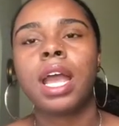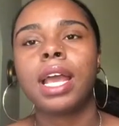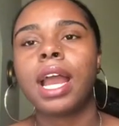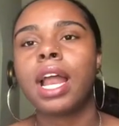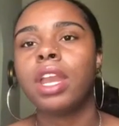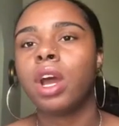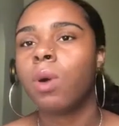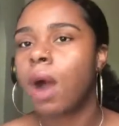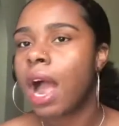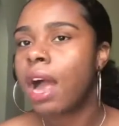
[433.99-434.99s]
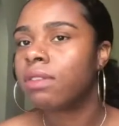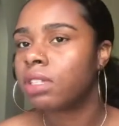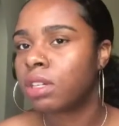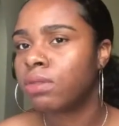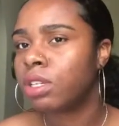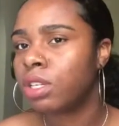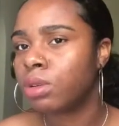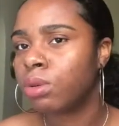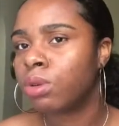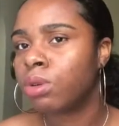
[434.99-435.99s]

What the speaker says: and I know I have stuff to do.